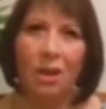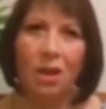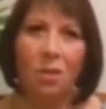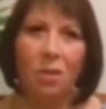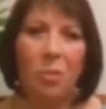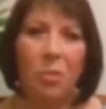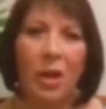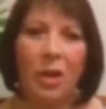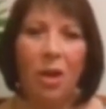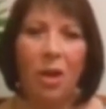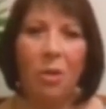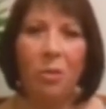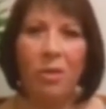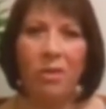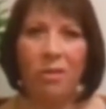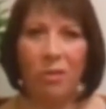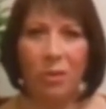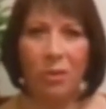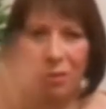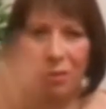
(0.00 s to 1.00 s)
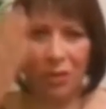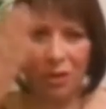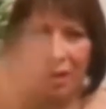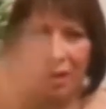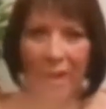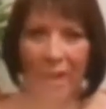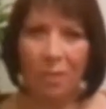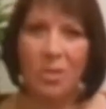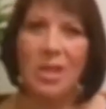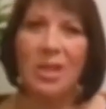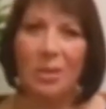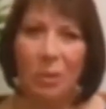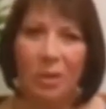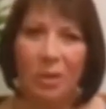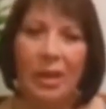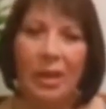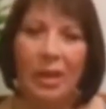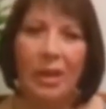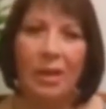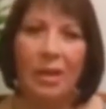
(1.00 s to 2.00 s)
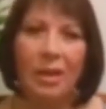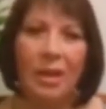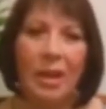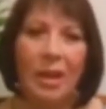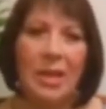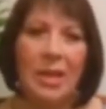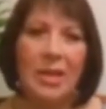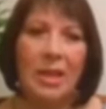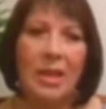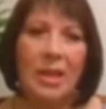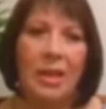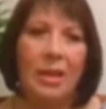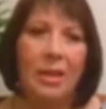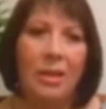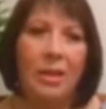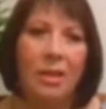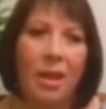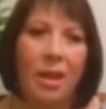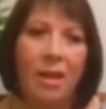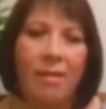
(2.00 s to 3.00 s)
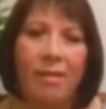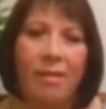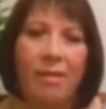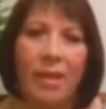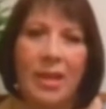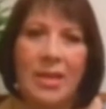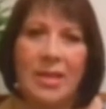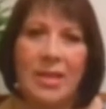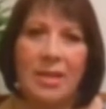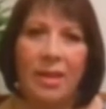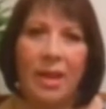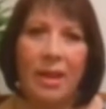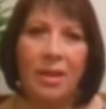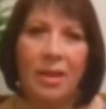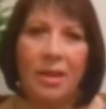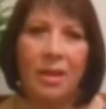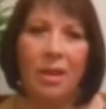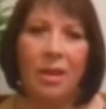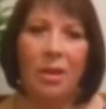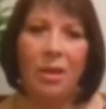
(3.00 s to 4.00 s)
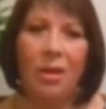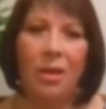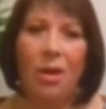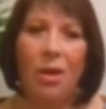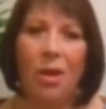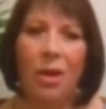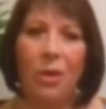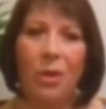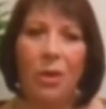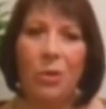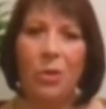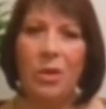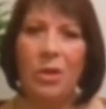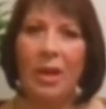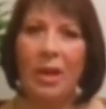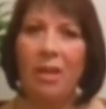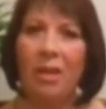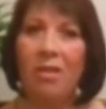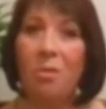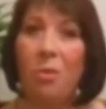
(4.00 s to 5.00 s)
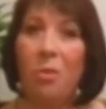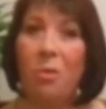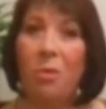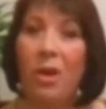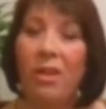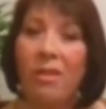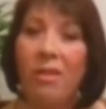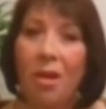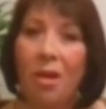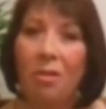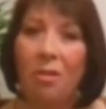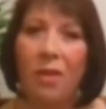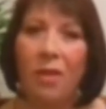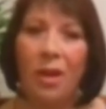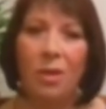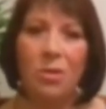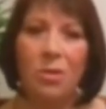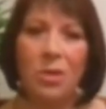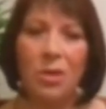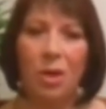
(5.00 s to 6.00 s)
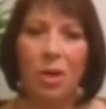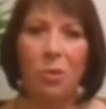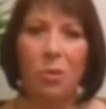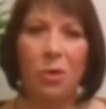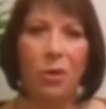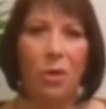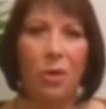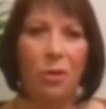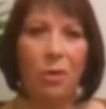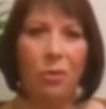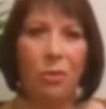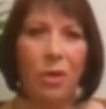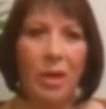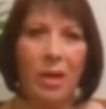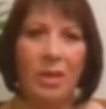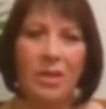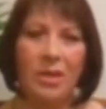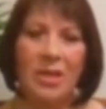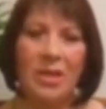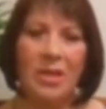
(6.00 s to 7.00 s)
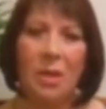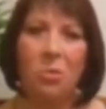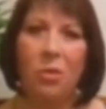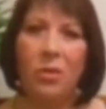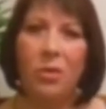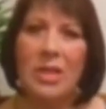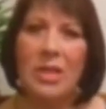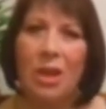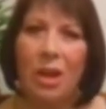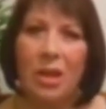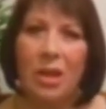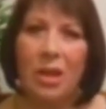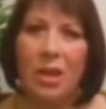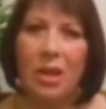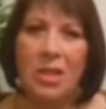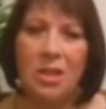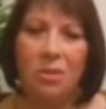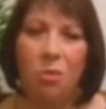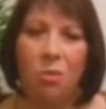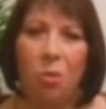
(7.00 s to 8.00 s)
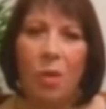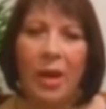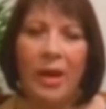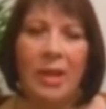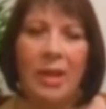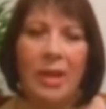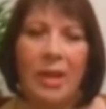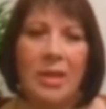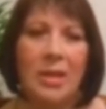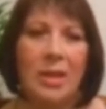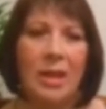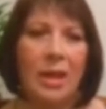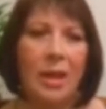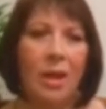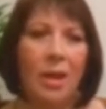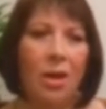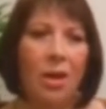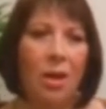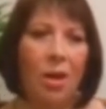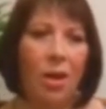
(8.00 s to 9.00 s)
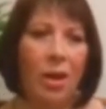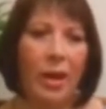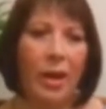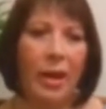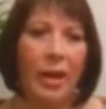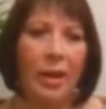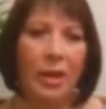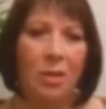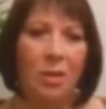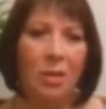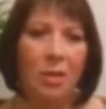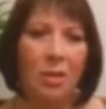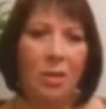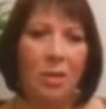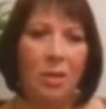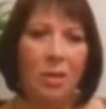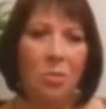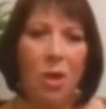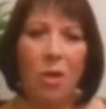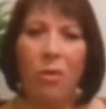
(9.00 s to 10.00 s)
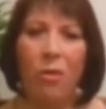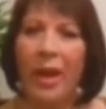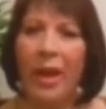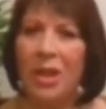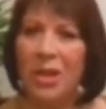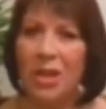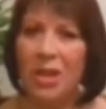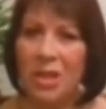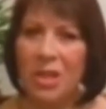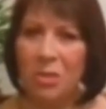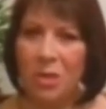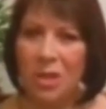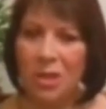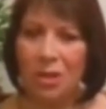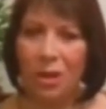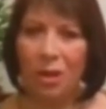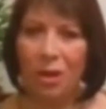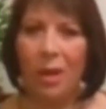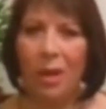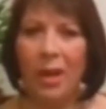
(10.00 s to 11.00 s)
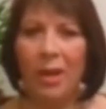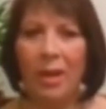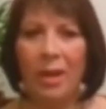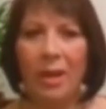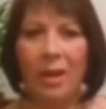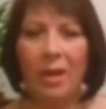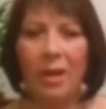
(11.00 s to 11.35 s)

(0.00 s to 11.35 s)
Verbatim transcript: but I was sort of trapped within, in a sense that I couldn't express how I felt. I put on double the size of weight. I my reactions were slower,